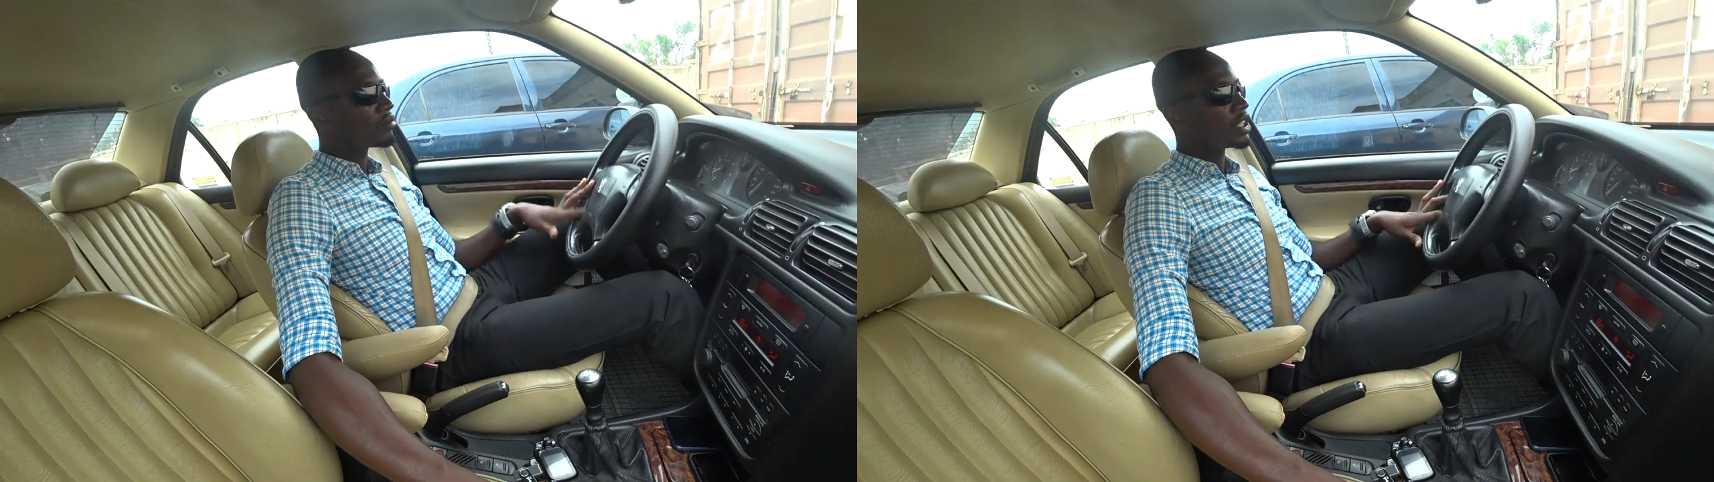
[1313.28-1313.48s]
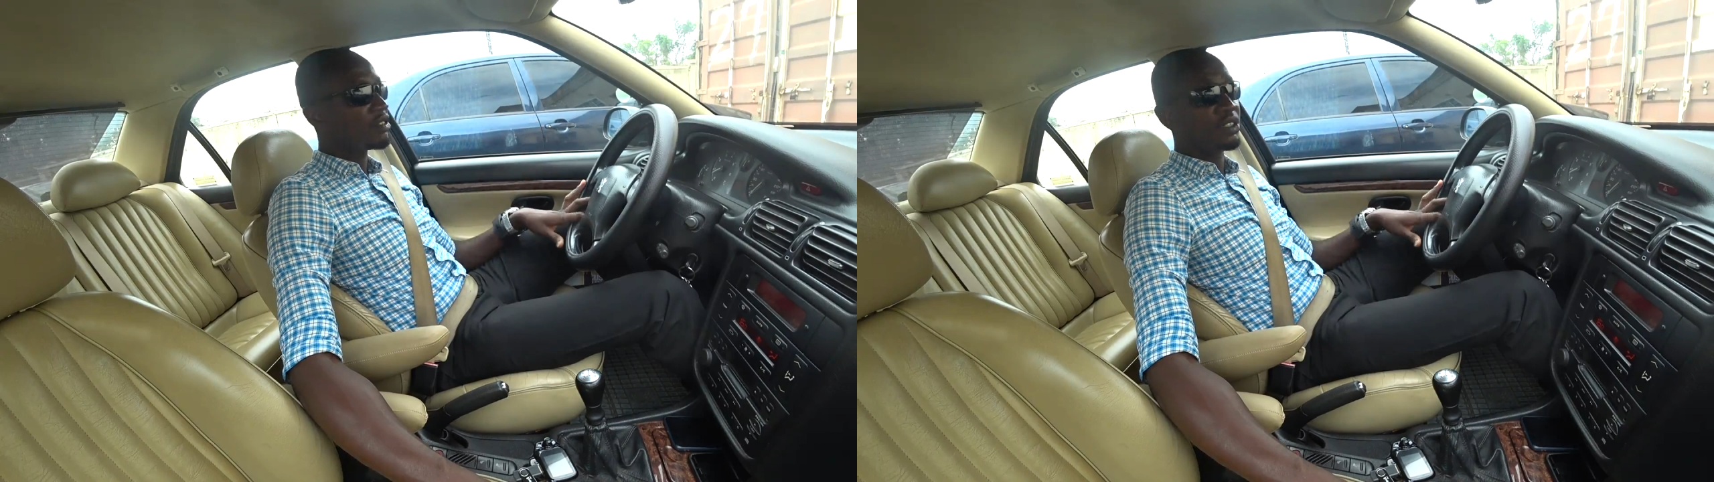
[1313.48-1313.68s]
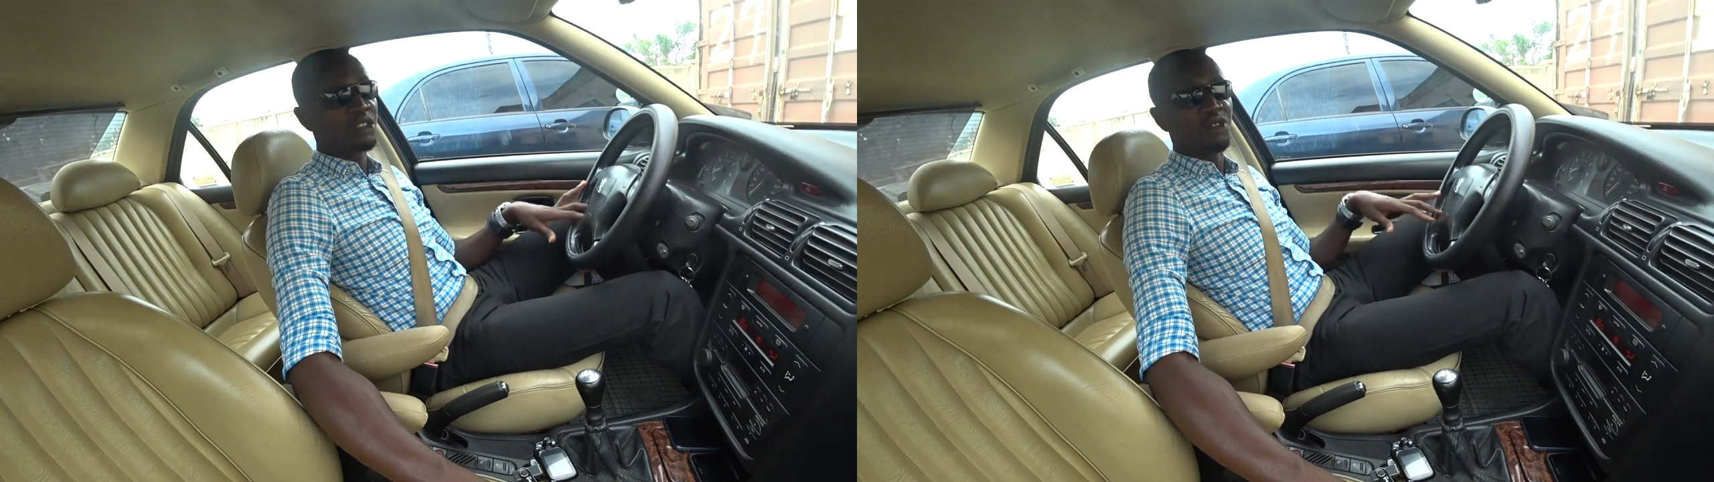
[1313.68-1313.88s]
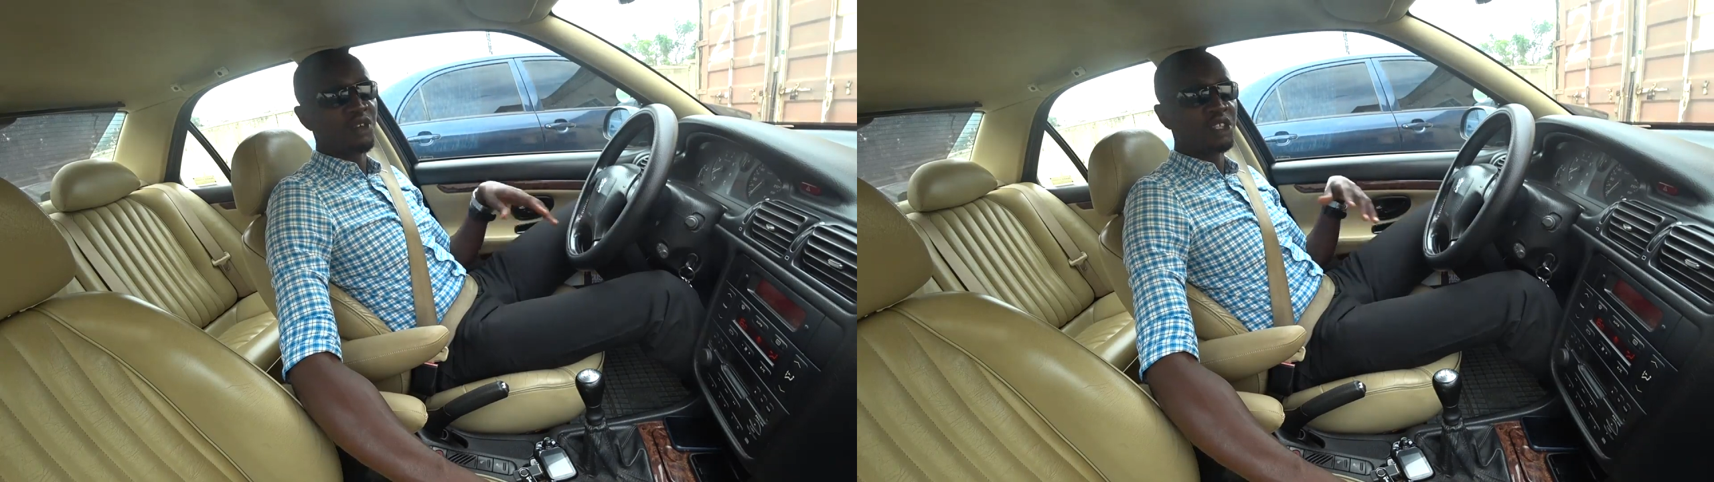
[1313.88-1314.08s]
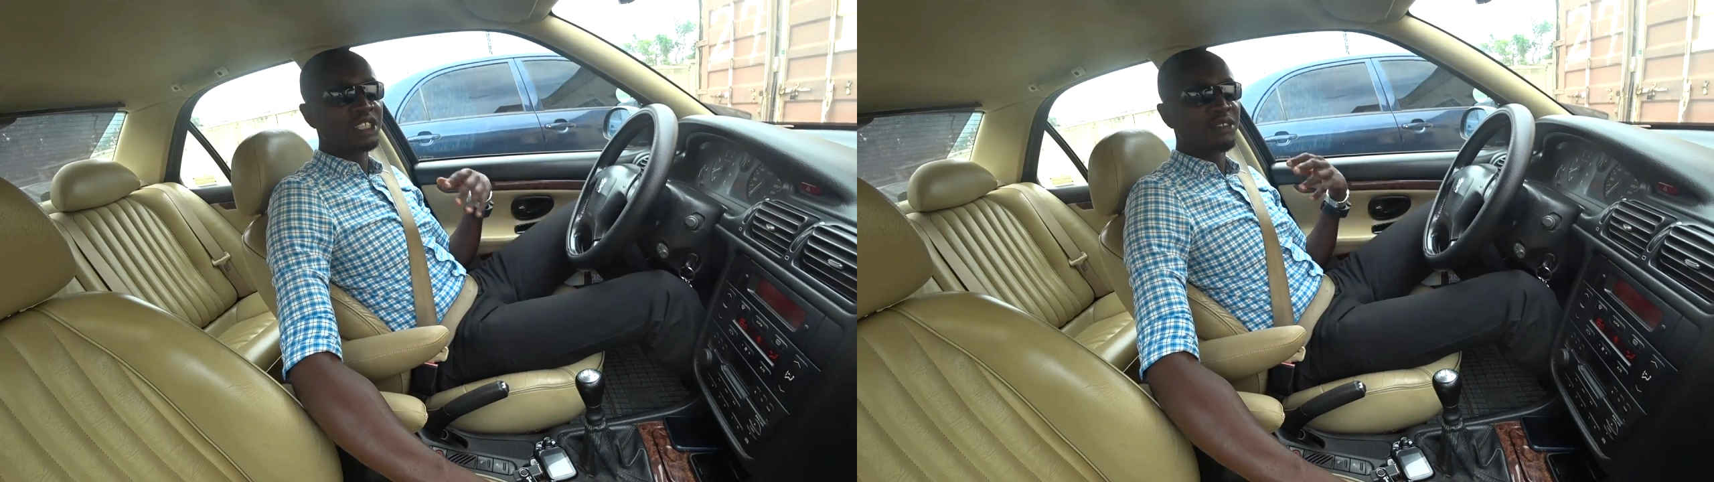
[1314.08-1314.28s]
Even though
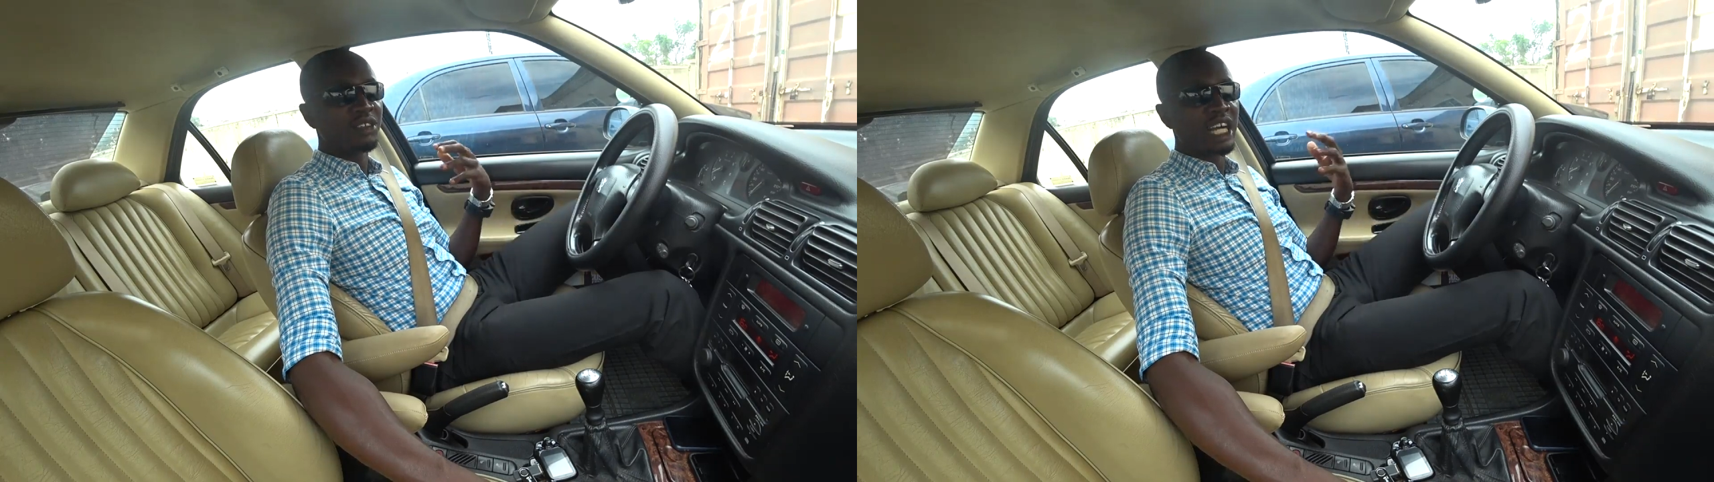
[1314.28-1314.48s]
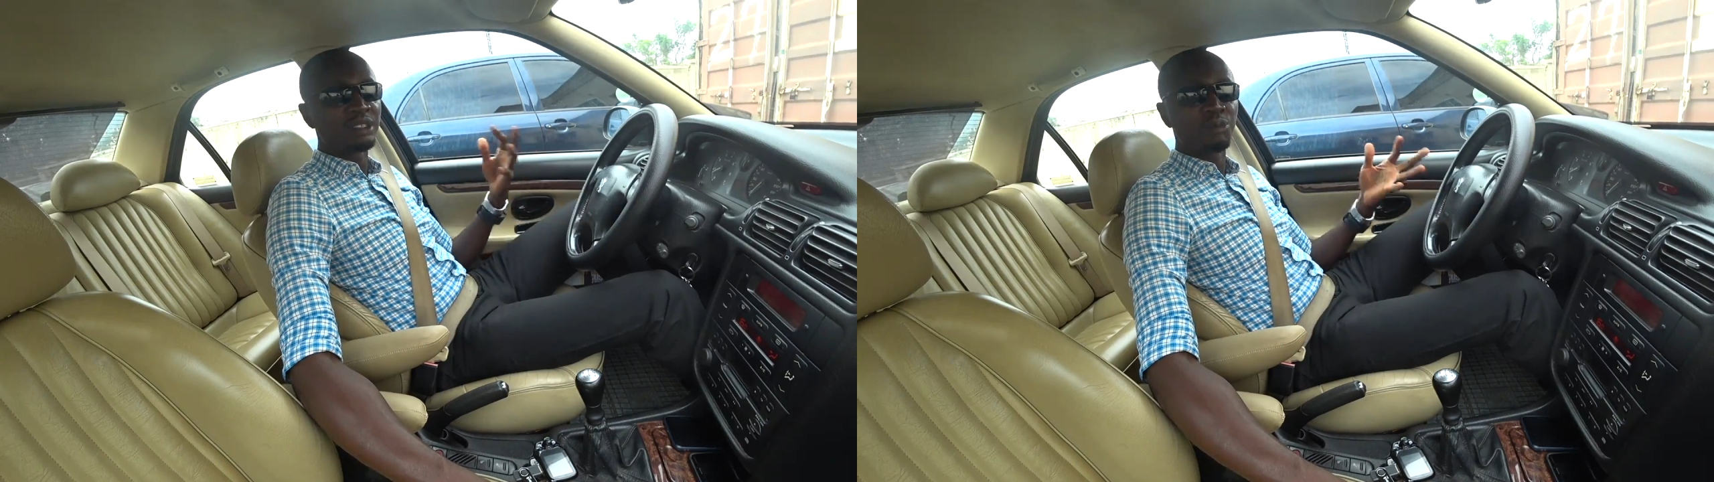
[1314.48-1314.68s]
407 has